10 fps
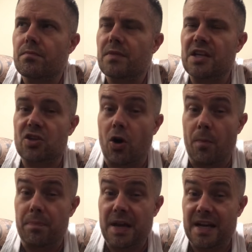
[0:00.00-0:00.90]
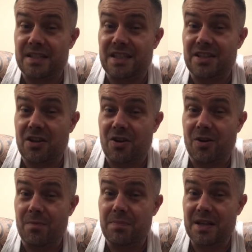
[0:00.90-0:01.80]
It's complex. That's a
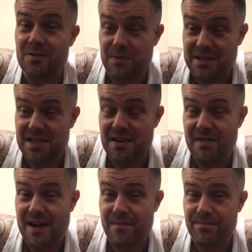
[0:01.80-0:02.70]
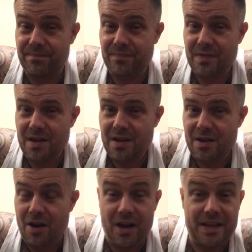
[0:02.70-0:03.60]
complex whiskey, that.
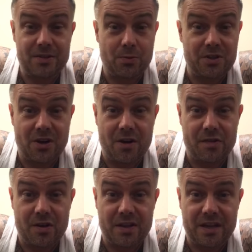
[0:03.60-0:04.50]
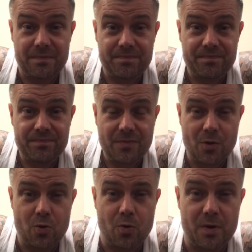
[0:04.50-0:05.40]
Isleys always are, aren't they?
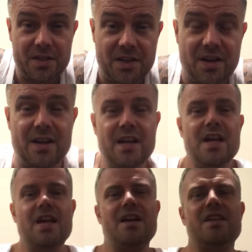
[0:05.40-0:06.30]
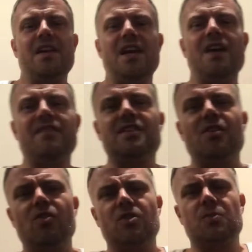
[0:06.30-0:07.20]
Always are. Yeah, there's a
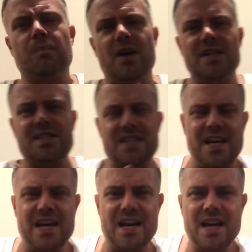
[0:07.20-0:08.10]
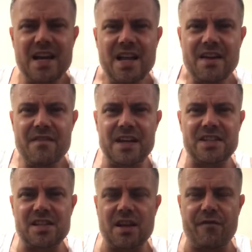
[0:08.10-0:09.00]
lot of spice there.
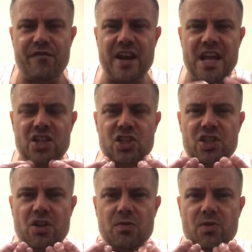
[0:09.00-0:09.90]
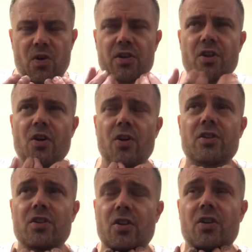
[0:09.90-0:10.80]
There's the finish just goes on and on
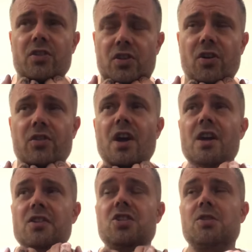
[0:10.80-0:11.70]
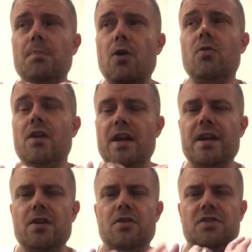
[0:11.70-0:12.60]
and on and on. The smoke
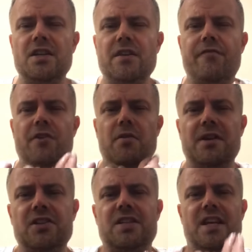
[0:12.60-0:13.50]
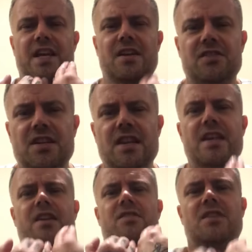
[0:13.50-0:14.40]
lingers in your throat. It just lingers and
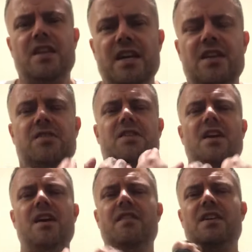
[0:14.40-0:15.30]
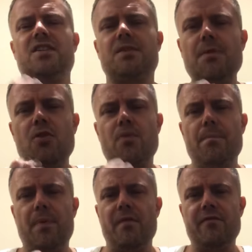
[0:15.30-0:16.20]
lingers and lingers. That smoke
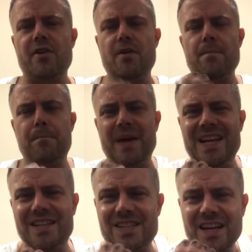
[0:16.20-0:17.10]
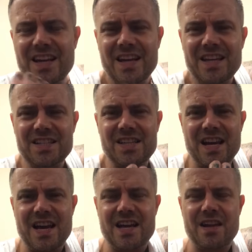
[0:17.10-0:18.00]
and bonfire and peat is
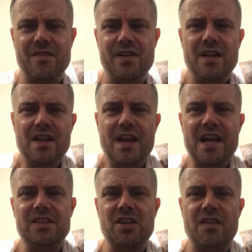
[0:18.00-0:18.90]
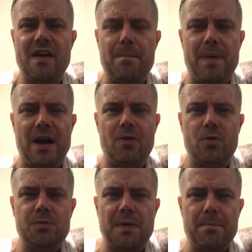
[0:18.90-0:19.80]
there. Yeah, but inside of that barrel
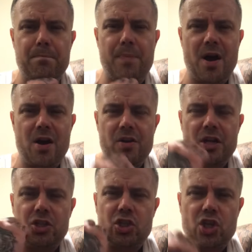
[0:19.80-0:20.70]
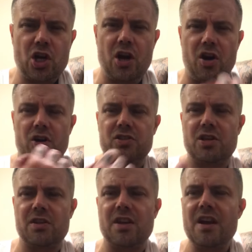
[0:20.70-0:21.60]
has been burnt and charred
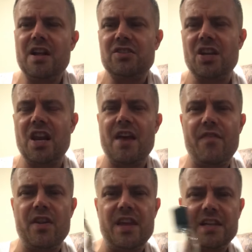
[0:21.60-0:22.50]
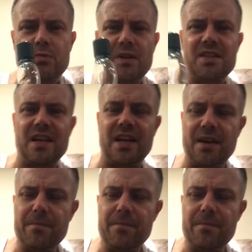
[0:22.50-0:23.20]
to deliver this whiskey.